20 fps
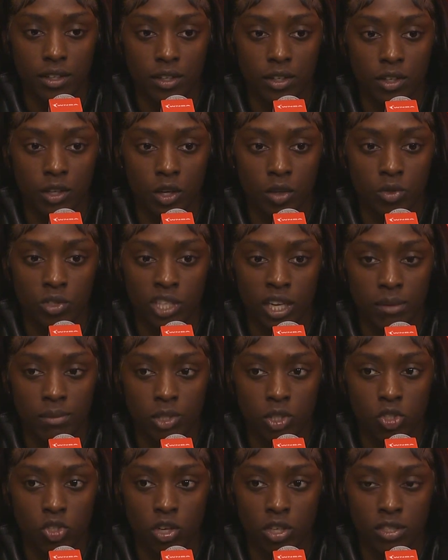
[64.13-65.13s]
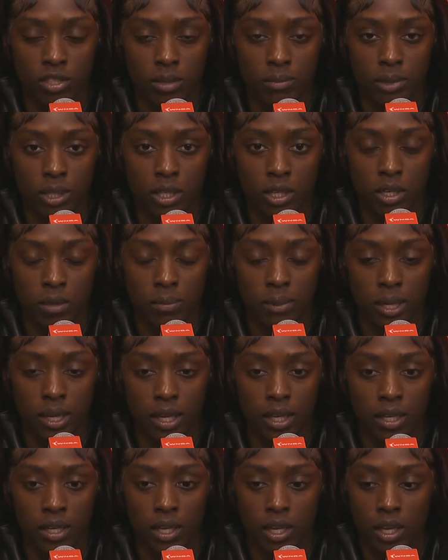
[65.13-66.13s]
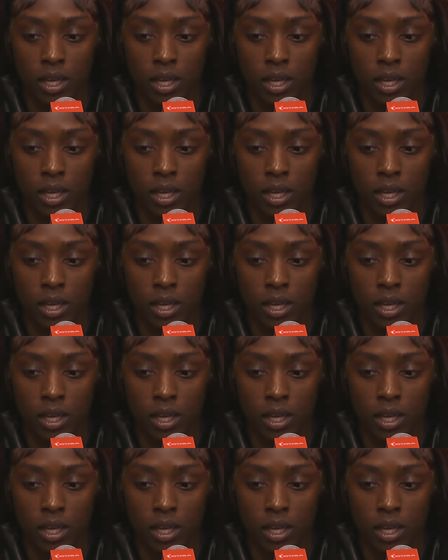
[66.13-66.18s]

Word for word: You know, James is drawing something up, and